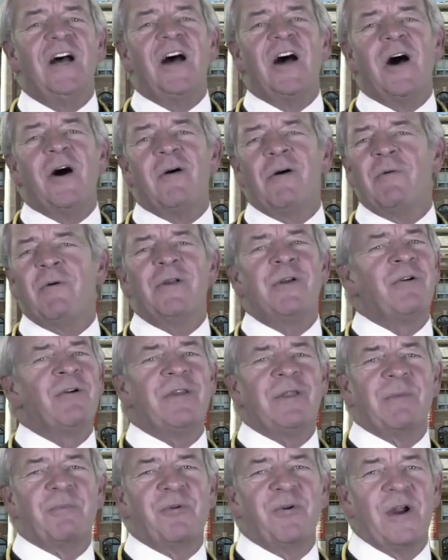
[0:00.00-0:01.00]
Oh, and when you're
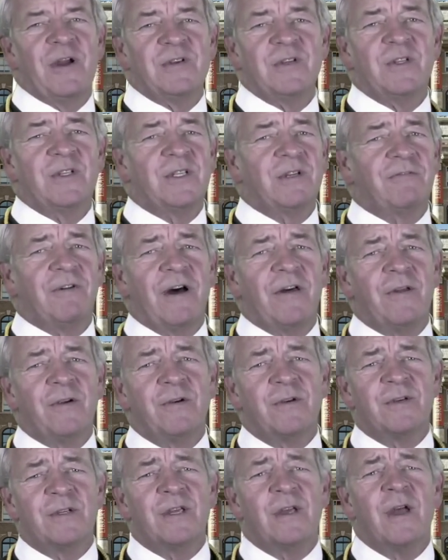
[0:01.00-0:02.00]
in the presence of
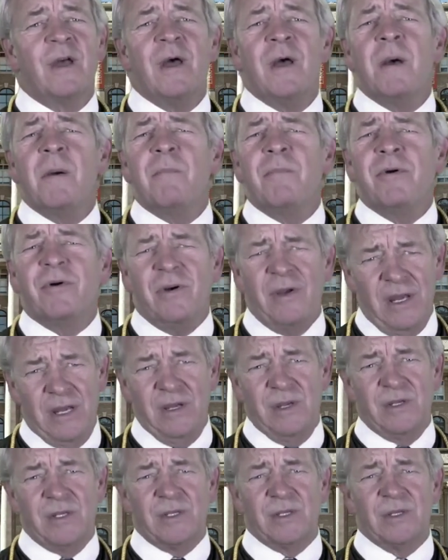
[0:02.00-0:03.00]
others,
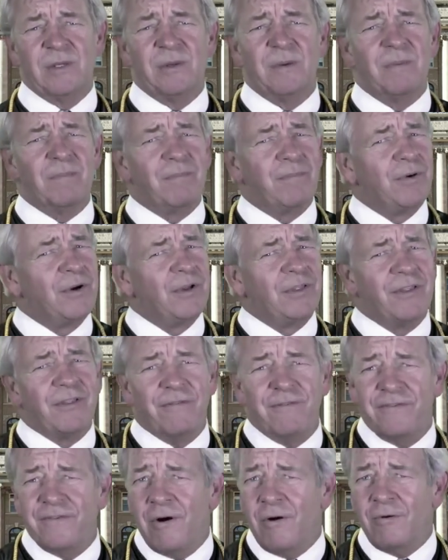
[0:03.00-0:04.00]
please put the
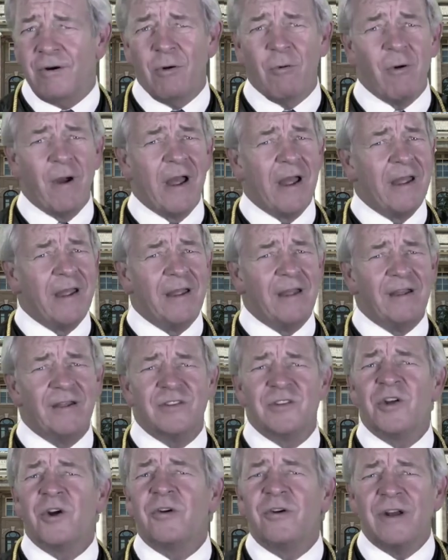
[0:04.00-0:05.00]
phone away.
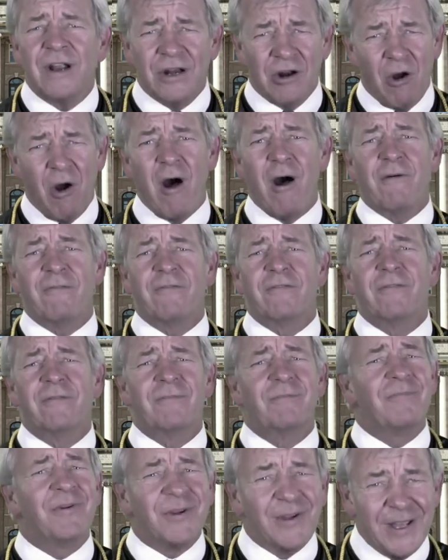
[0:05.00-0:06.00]
Turn it off,
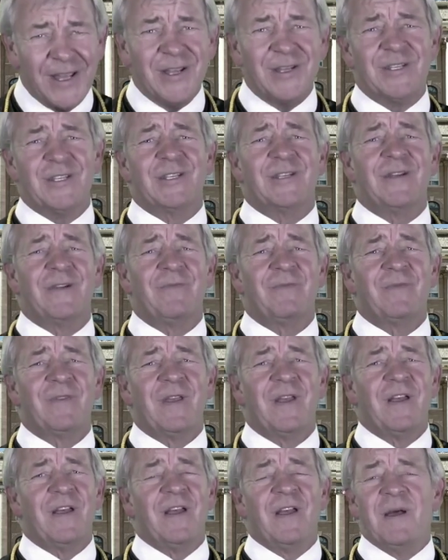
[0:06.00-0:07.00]
please.
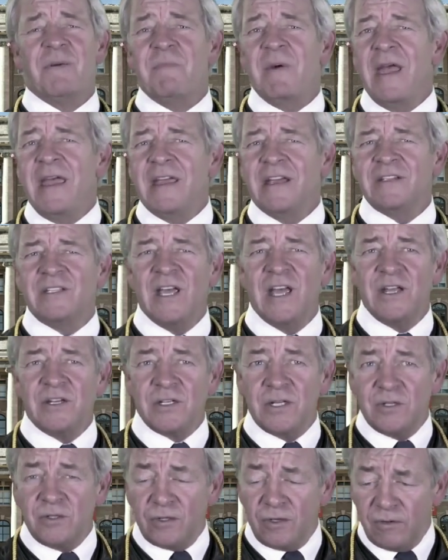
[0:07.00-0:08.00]
Paying
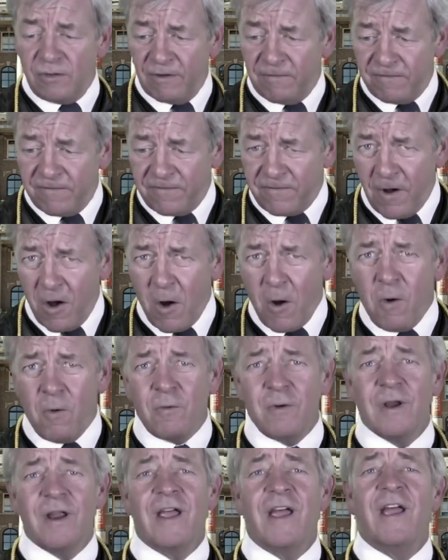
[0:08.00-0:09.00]
attention to the
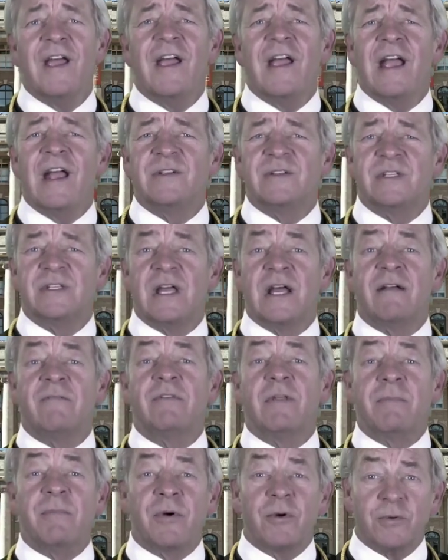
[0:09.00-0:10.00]
phone instead of
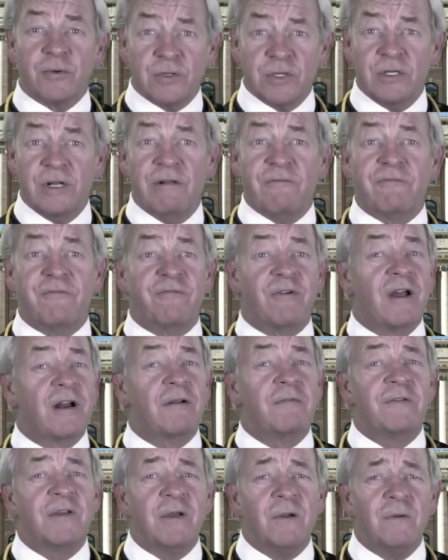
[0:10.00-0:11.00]
the person in front
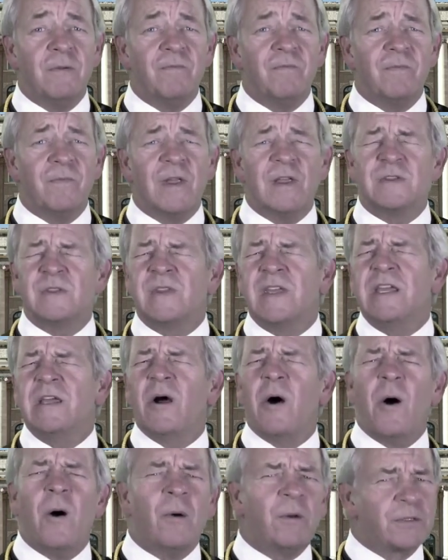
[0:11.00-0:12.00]
of you is the
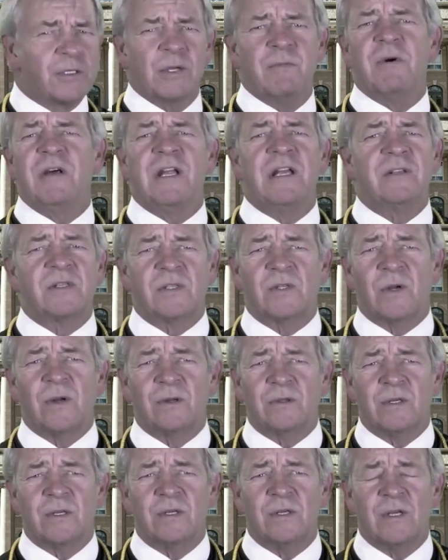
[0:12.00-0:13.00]
ultimate
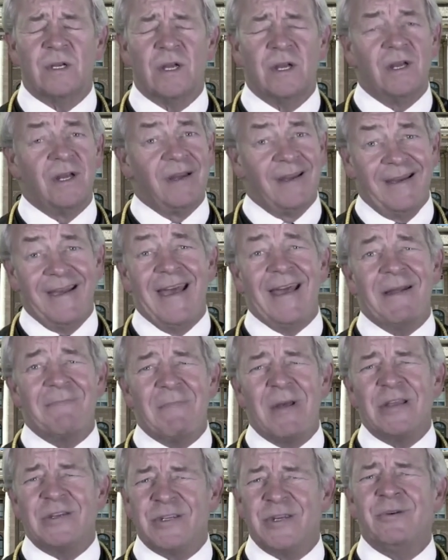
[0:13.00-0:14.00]
insult, and it
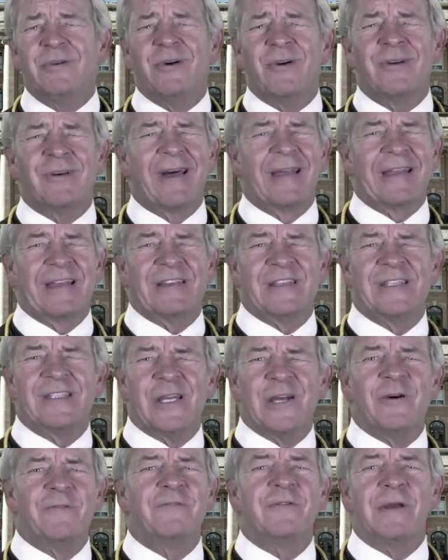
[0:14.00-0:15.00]
makes you look like a
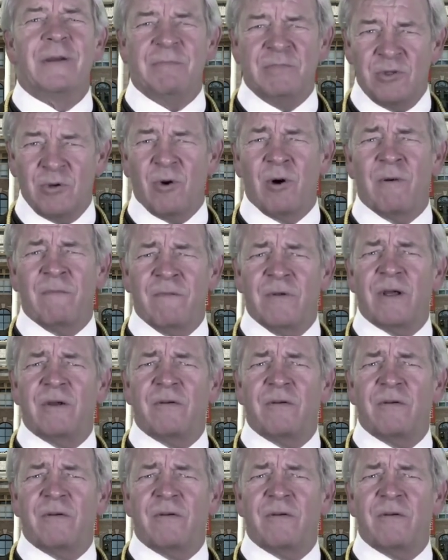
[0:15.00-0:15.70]
self-absorbed